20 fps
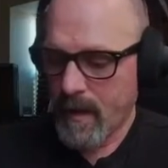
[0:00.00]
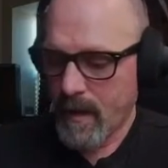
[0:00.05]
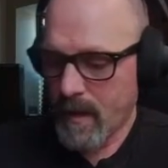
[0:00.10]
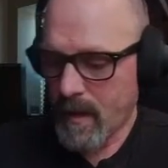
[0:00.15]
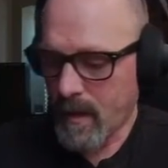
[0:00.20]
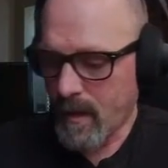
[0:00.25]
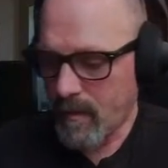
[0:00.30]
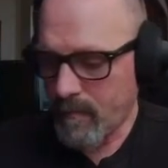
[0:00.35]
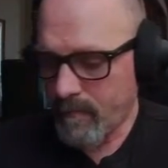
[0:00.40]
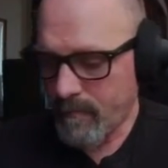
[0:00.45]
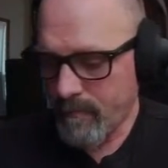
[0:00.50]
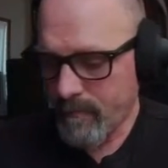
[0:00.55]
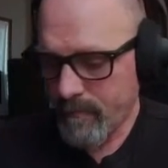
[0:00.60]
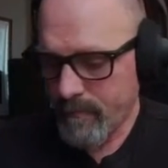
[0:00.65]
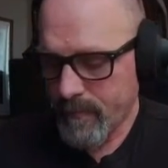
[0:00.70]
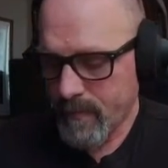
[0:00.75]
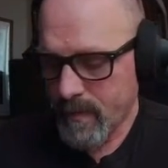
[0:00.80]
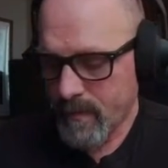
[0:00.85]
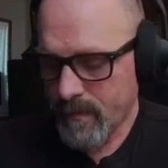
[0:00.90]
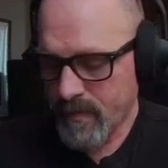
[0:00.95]

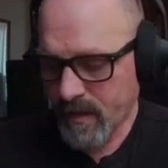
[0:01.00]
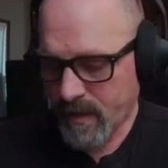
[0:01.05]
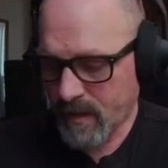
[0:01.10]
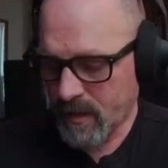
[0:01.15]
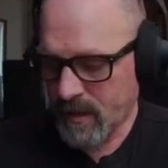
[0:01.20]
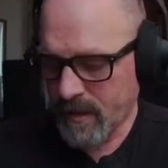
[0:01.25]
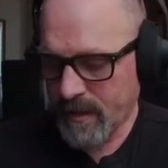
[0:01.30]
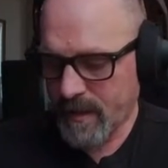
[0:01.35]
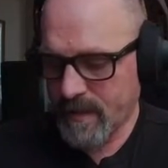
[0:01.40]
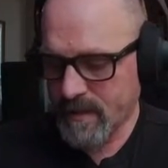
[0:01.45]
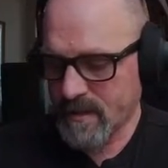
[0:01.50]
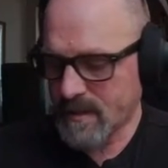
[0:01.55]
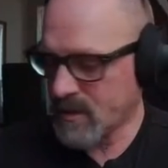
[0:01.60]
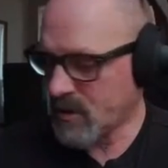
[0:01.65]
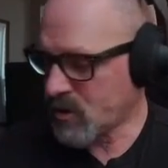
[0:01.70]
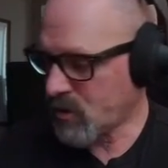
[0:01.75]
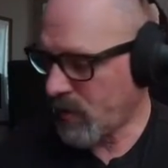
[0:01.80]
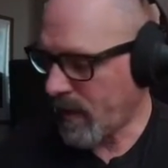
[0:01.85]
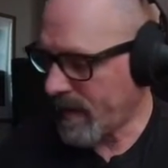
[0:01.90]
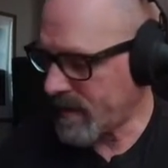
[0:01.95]
The click is the
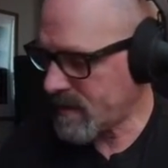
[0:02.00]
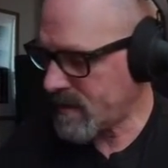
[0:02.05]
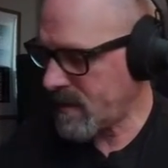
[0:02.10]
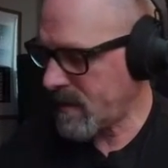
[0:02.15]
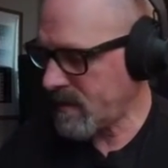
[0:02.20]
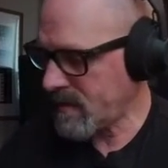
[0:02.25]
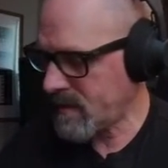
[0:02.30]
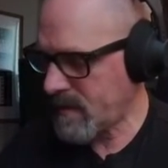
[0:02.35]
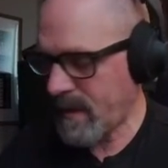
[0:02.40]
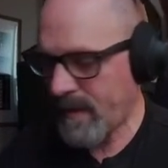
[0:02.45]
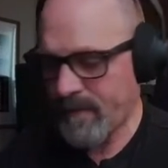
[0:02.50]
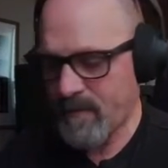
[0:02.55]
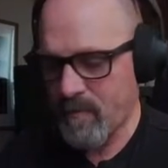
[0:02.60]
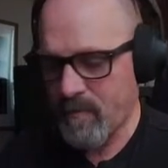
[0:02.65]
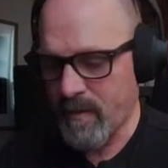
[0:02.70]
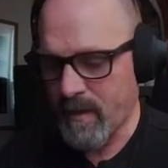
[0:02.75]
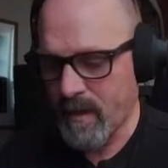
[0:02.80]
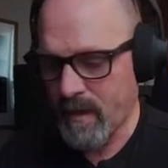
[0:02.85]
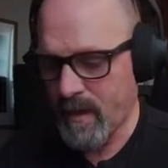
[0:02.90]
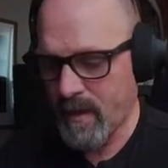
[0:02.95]
transient at the
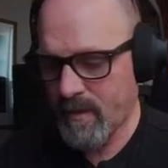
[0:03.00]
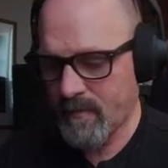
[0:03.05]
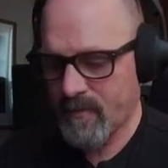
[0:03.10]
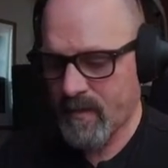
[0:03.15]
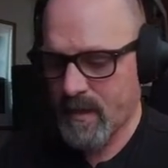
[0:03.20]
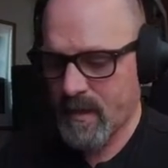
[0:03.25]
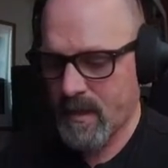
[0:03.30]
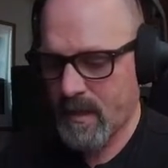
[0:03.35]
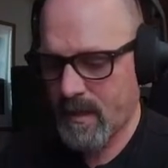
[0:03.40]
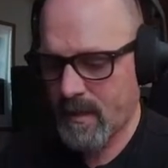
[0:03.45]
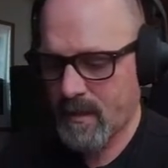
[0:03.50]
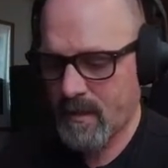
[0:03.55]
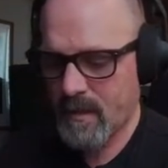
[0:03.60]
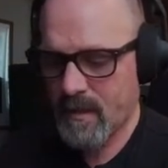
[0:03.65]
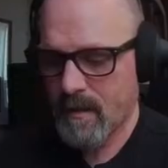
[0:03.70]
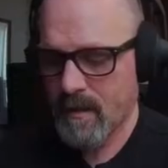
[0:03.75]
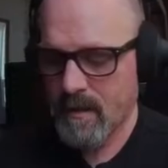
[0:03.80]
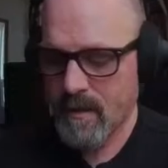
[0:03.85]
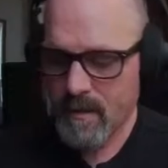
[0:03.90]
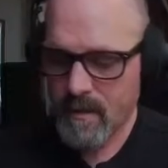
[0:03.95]
beginning of the kick.
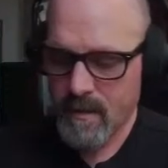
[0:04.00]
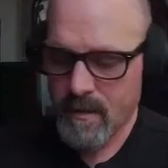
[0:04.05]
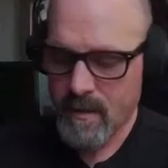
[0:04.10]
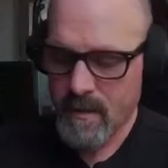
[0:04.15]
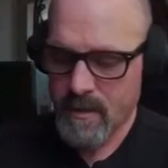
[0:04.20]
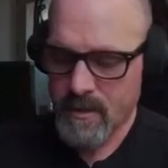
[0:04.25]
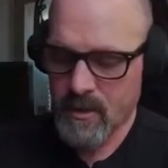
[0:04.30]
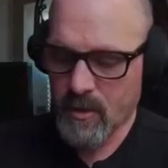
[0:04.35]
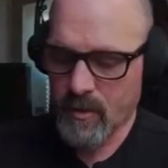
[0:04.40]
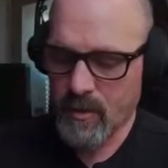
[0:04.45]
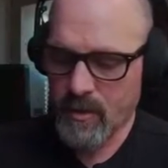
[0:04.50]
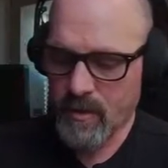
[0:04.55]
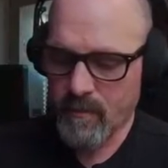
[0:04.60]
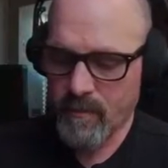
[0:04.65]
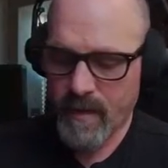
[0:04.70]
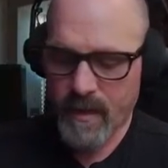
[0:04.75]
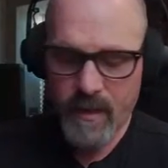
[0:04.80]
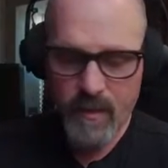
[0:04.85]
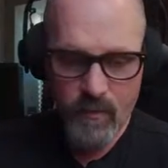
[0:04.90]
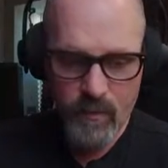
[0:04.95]
So you can
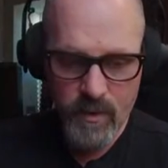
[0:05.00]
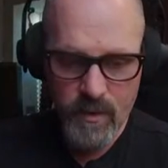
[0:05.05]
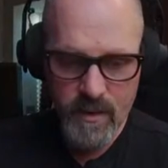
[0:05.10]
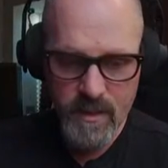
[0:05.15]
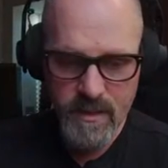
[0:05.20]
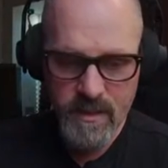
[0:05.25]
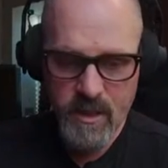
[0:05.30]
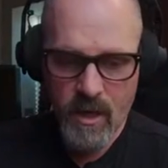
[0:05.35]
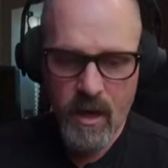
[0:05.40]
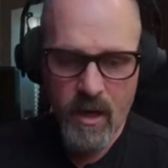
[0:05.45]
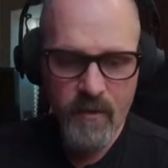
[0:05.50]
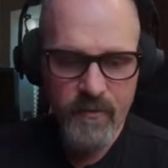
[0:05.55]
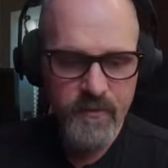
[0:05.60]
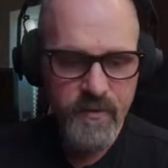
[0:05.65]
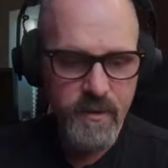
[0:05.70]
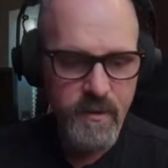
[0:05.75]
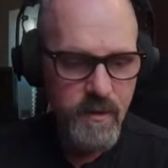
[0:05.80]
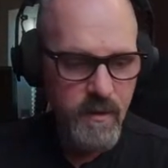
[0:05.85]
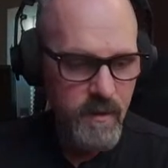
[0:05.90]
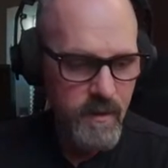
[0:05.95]
make it really
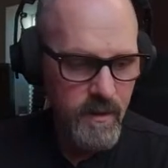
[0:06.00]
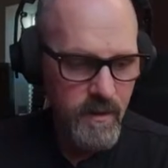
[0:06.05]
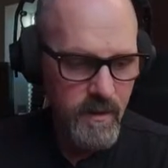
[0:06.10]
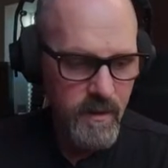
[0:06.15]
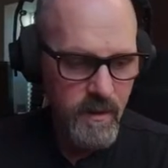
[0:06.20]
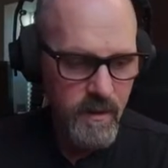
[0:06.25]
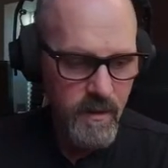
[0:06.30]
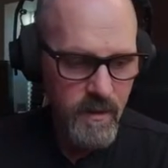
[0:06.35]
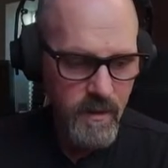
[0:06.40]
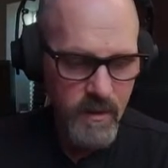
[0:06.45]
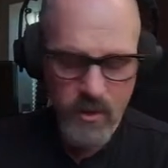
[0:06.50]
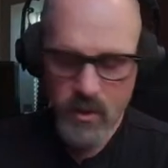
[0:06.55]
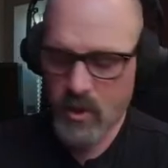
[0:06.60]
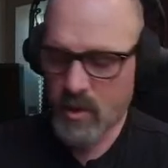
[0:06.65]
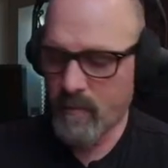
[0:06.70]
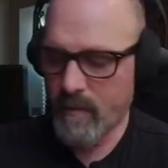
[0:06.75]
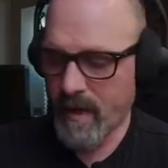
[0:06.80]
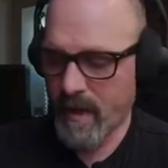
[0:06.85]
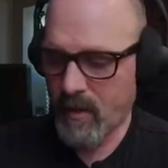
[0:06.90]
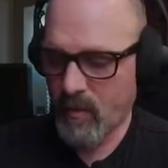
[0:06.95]
soft. You
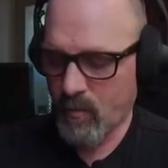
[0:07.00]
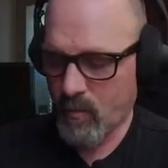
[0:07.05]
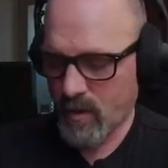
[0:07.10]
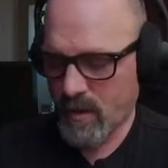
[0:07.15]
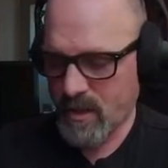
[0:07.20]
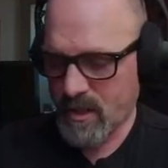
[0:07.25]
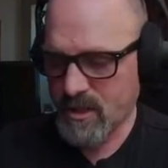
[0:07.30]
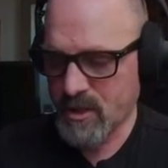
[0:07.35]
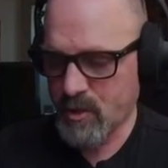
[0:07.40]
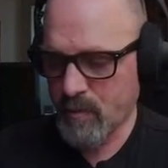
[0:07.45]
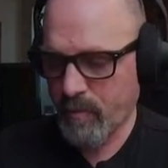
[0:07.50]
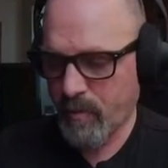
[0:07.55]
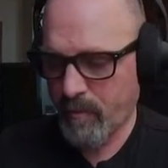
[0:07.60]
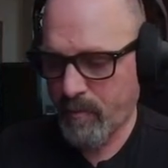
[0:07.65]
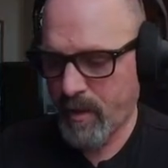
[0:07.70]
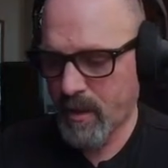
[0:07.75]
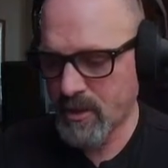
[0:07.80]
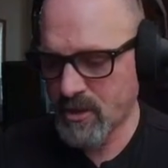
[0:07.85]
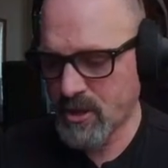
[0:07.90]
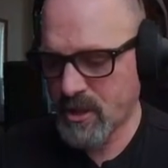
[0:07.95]
can make it really super
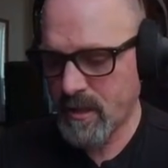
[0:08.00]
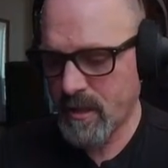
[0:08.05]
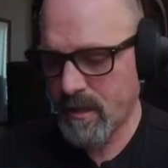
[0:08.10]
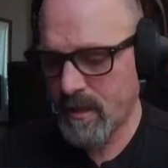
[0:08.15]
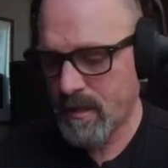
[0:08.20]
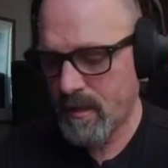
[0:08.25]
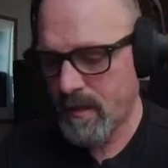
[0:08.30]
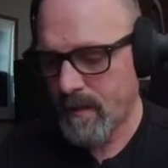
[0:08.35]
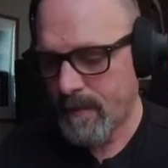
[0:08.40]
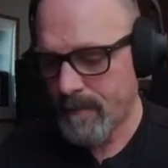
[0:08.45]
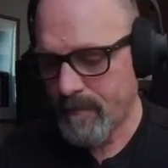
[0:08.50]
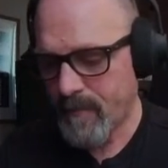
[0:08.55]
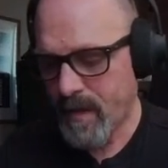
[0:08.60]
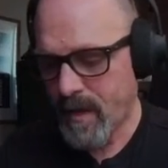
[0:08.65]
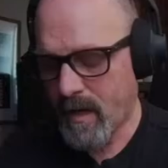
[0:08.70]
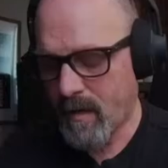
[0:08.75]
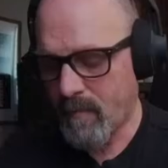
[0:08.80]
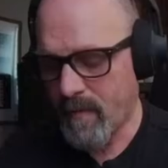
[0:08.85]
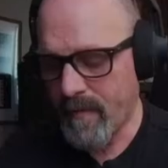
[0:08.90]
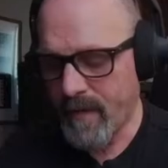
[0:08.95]
punchy.
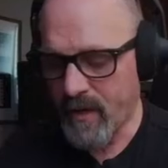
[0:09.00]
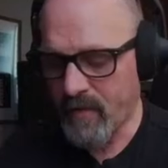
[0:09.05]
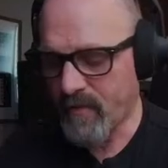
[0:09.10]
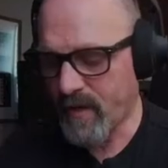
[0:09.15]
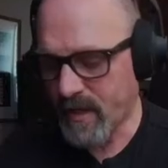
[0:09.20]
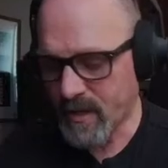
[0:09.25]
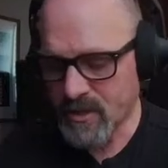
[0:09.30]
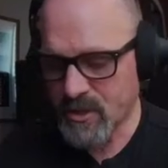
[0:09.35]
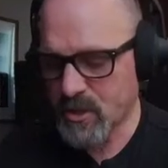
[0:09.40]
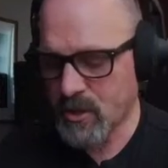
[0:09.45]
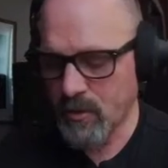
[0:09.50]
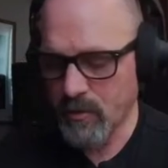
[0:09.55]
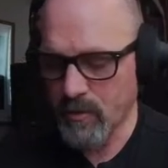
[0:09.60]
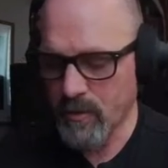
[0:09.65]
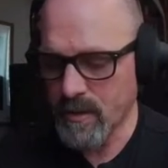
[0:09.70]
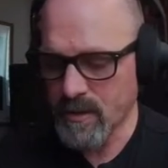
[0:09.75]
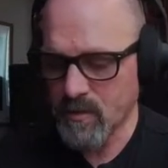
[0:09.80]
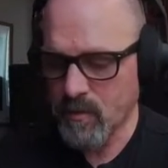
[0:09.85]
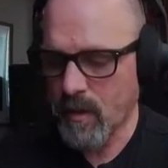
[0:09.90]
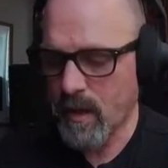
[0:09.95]
And then you've got a
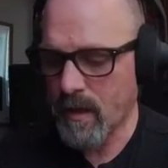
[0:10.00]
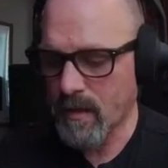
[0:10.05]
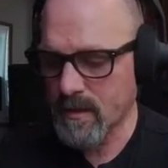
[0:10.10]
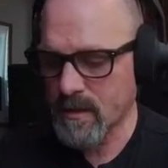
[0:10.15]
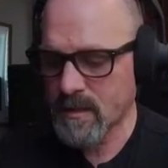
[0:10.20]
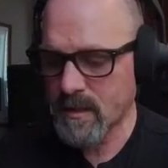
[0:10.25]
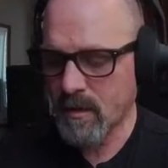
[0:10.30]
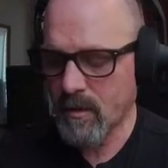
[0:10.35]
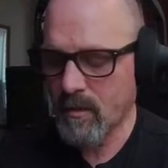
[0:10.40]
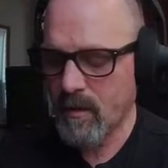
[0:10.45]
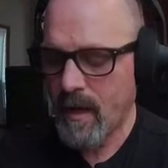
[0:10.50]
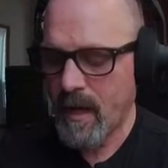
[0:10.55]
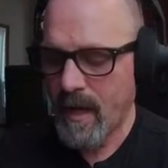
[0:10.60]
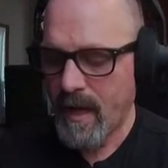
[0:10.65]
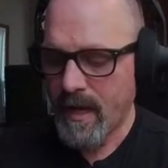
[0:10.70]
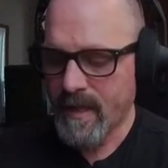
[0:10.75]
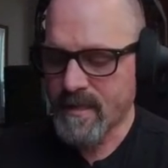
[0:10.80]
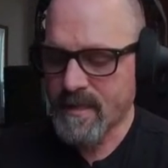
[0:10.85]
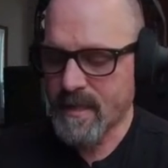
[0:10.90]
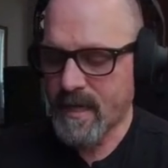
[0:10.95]
tune as well. So
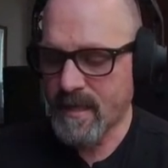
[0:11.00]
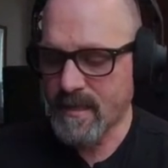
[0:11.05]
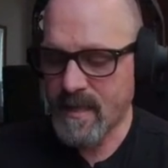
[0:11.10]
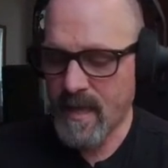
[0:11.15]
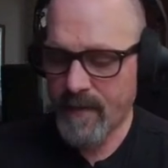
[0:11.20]
it's nice.